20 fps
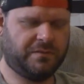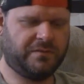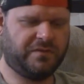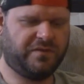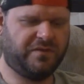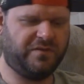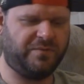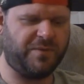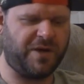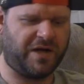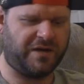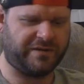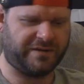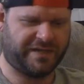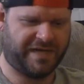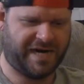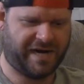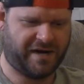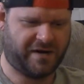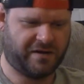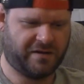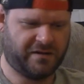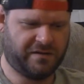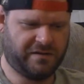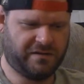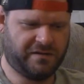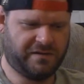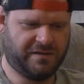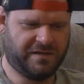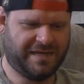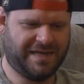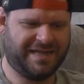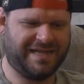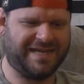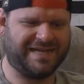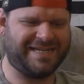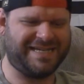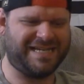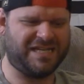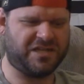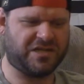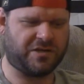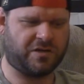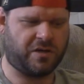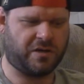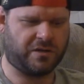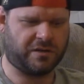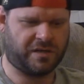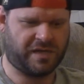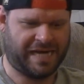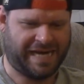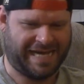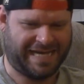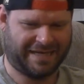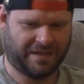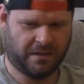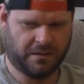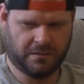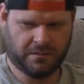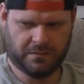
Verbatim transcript: smelled her hair, and then kissed her on her head.